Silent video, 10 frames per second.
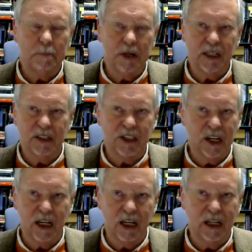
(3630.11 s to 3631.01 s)
But
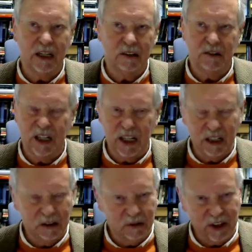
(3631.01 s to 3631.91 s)
suddenly you're
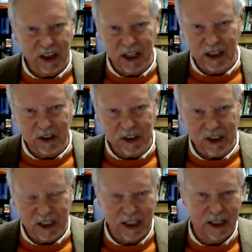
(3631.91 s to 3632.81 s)
dealing with
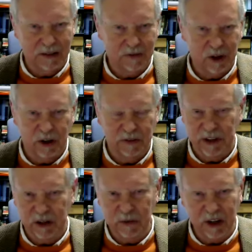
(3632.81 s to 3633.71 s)
things that involve
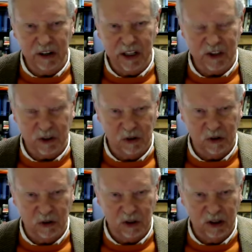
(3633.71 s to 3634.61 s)
the community as a
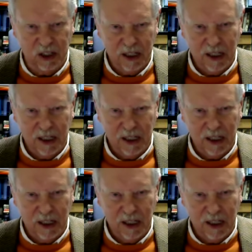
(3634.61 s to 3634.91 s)
whole,